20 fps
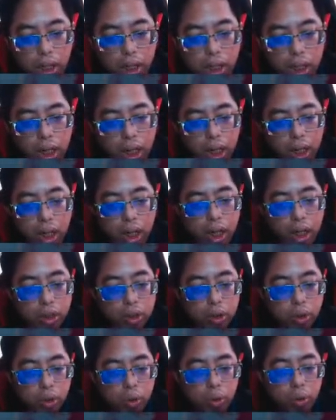Okay,
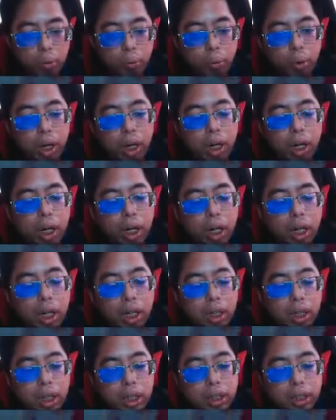so what are
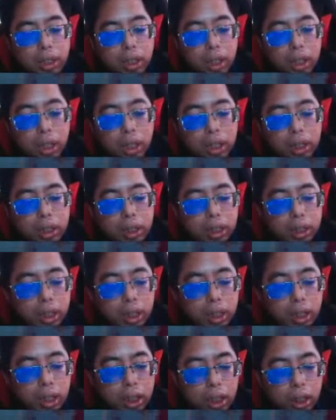these things
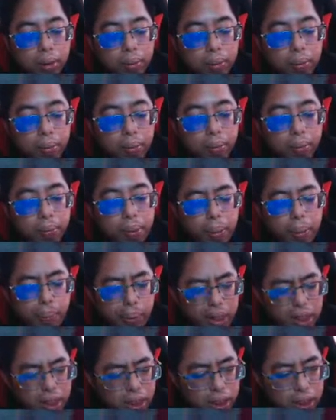
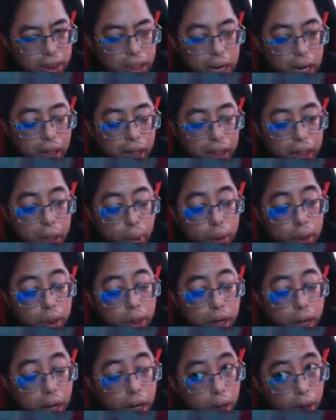purpose is that they will
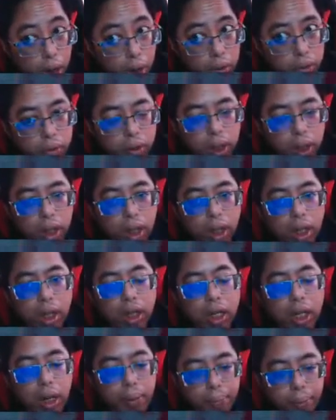create a lot of
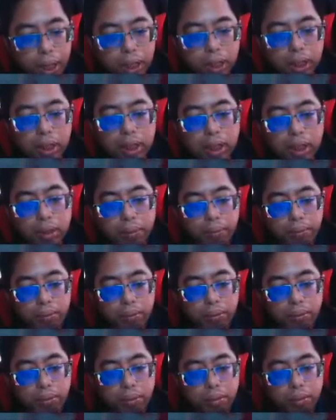gametes.
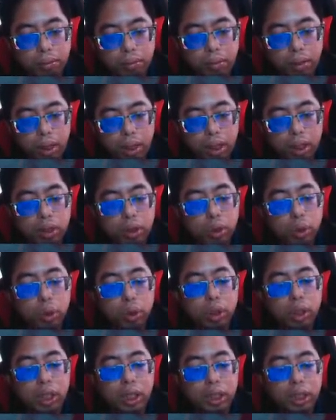
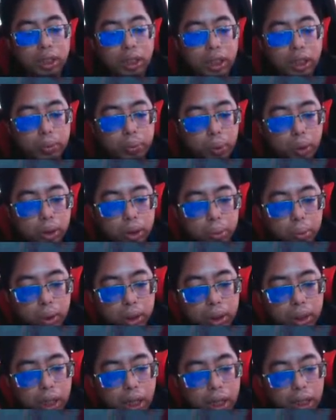So these small
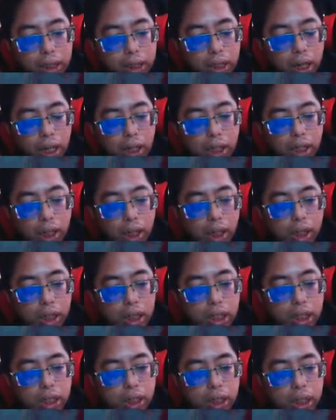trees,
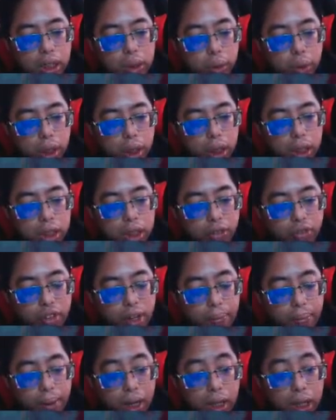this one is a
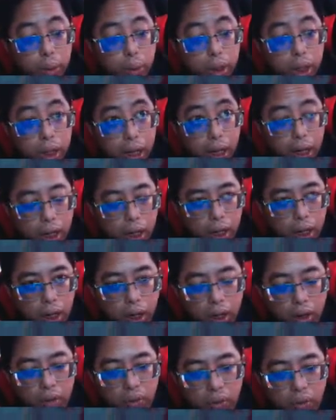female, they will create a
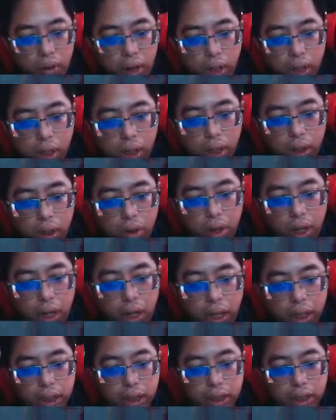lot of
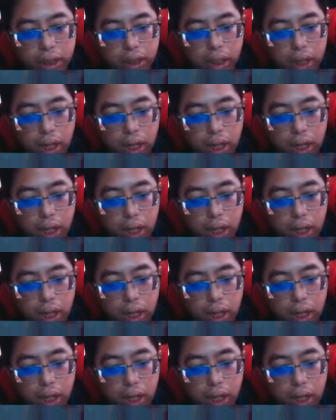eggs,